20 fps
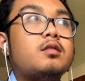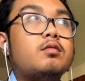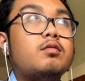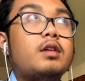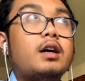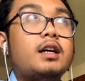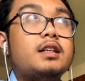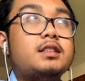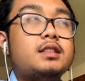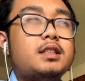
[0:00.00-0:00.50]

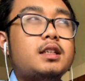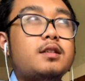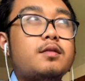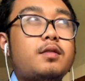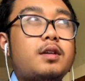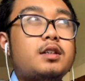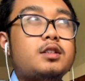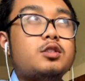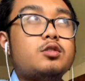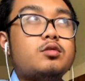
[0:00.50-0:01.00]
where instead of
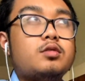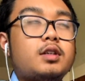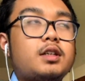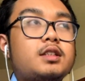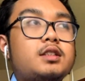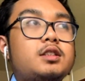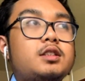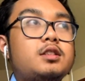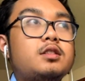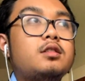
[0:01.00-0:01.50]
us trying
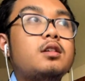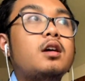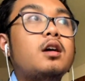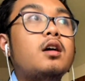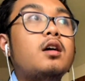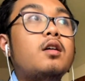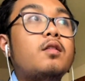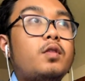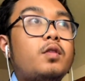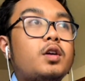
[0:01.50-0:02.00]
to
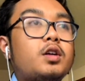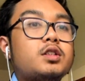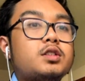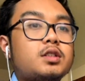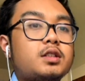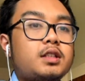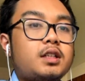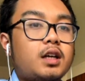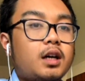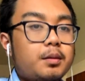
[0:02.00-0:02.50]
focus
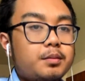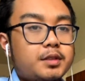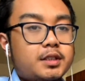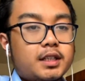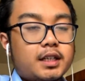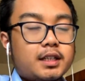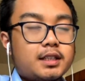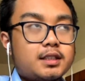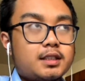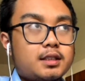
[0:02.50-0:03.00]
on the
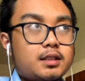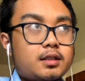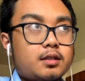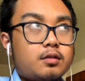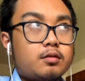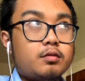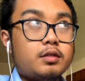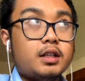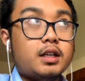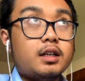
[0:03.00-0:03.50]
objects,
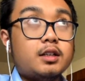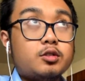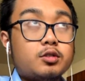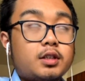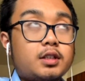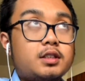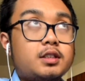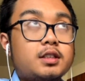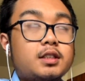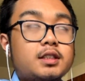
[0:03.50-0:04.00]
we are
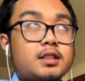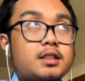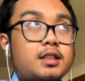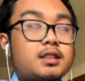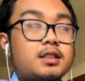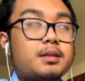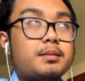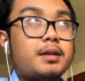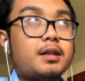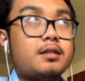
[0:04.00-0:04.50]
trying to
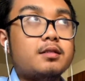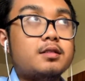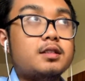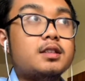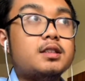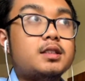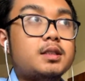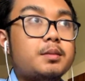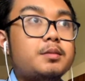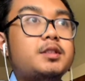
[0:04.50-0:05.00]
discuss about the
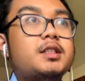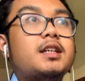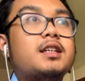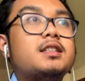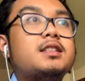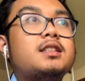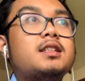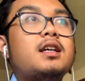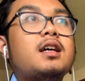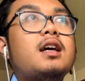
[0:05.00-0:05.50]

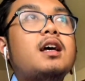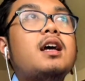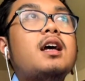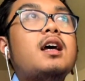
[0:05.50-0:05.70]
subject.